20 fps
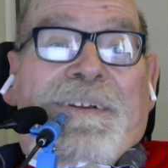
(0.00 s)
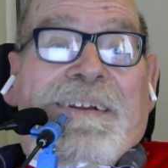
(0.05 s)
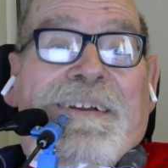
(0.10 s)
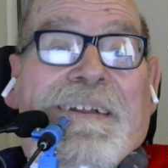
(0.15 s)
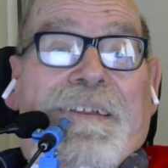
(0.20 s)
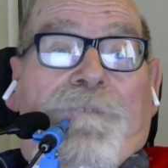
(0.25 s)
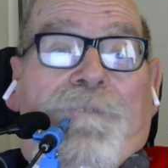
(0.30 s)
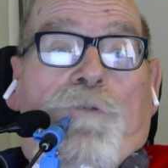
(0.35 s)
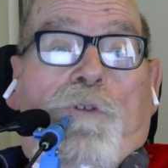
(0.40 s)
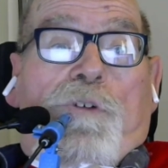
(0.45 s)

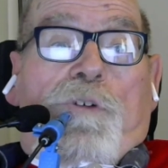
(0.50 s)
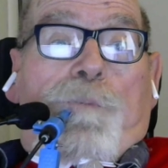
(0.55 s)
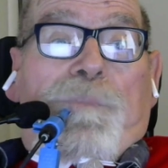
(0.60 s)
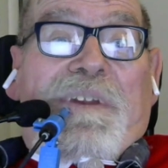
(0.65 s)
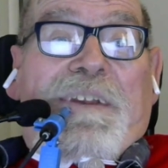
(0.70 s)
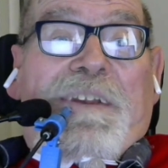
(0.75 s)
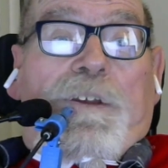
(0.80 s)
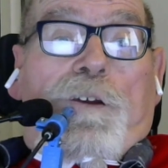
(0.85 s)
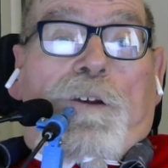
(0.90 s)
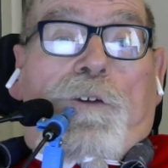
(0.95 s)
And if you could
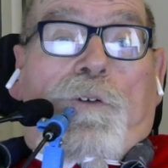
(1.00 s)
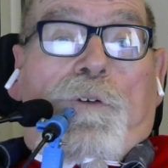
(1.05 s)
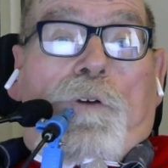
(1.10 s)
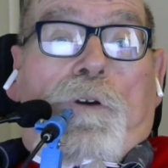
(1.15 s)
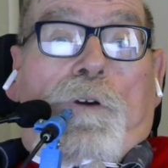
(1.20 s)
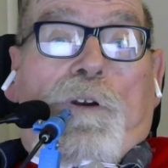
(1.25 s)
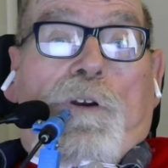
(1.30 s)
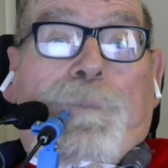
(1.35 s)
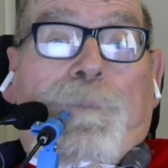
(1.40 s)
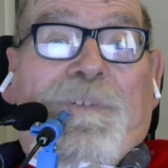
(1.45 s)
make a good
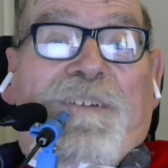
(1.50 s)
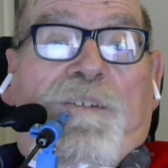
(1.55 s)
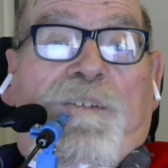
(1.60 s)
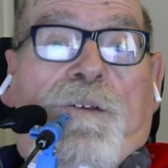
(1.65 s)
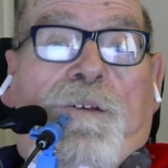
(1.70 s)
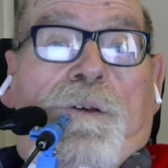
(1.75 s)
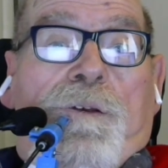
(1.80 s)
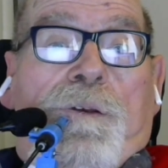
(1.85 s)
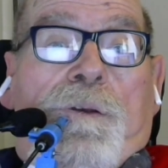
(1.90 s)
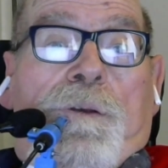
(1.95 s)
argument,
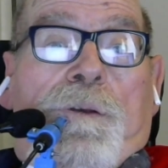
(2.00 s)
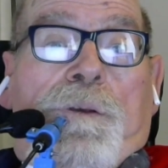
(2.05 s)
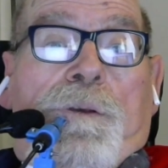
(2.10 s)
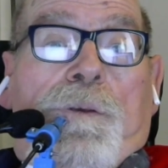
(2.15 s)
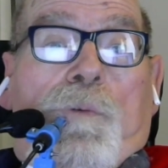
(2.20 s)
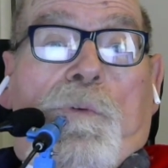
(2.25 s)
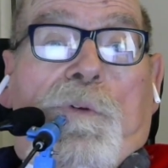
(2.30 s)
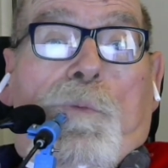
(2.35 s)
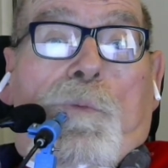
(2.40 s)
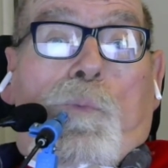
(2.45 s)

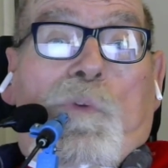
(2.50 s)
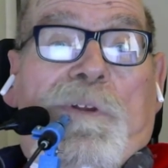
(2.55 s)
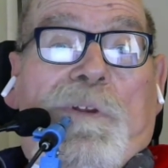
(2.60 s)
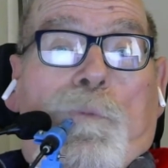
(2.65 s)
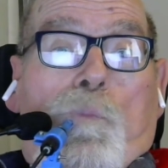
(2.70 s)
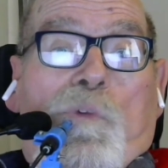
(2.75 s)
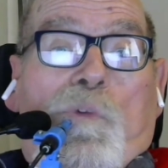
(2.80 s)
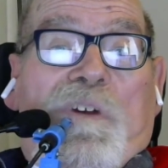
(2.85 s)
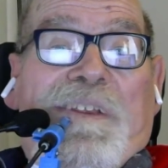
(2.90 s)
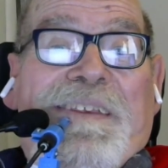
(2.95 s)
you could
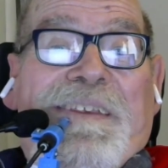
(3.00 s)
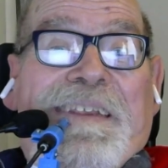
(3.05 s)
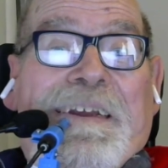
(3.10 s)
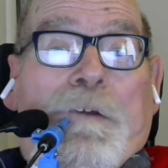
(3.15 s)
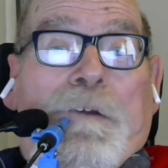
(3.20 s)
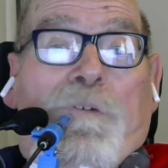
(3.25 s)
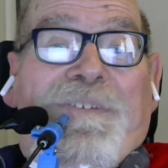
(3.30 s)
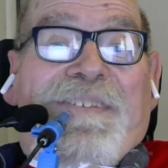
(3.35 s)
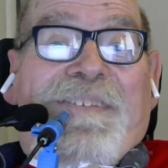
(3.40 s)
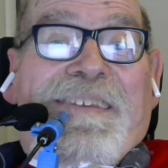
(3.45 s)
win one
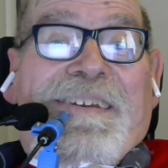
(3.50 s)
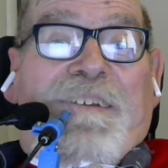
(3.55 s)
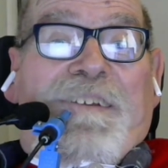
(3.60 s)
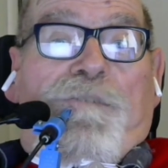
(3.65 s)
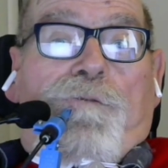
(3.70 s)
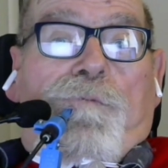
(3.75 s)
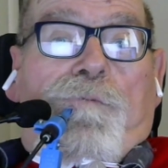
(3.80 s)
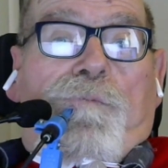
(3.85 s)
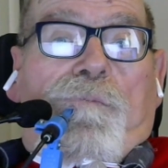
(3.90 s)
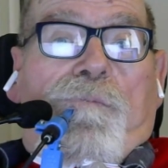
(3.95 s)
now and then.